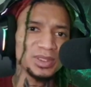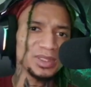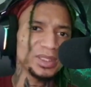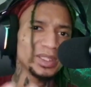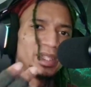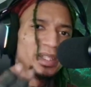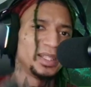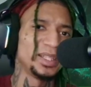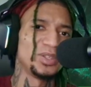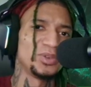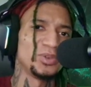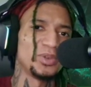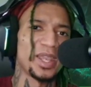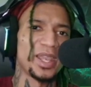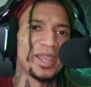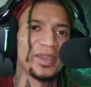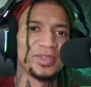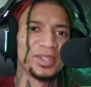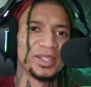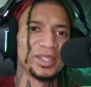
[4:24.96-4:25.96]
And then you
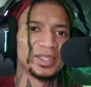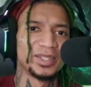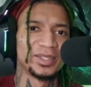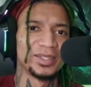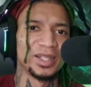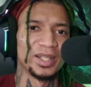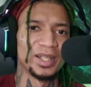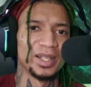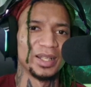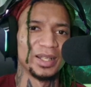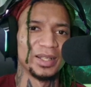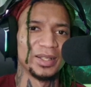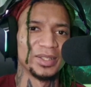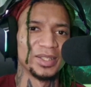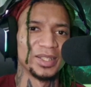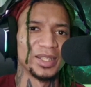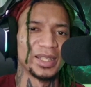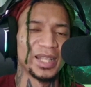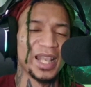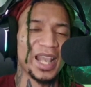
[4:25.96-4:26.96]
have this
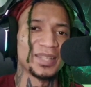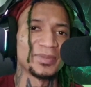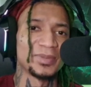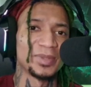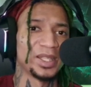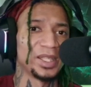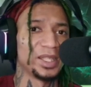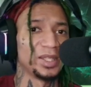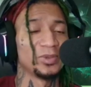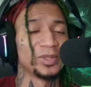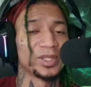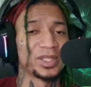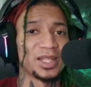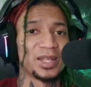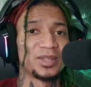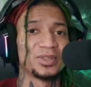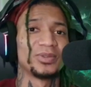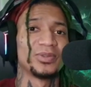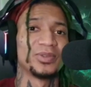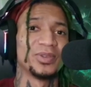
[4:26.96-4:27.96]
the Cosmic key, which
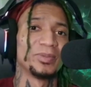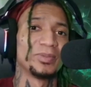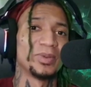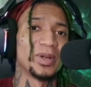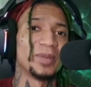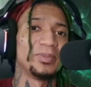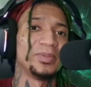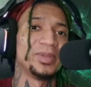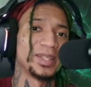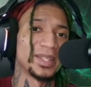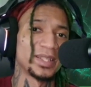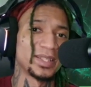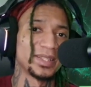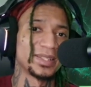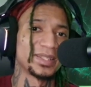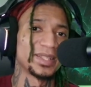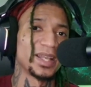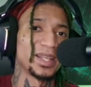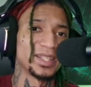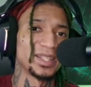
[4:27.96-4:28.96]
comes with an apartment that's
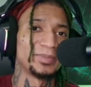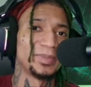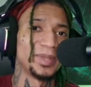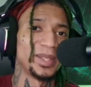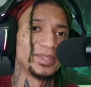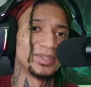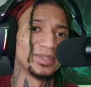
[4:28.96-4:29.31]
inside of space.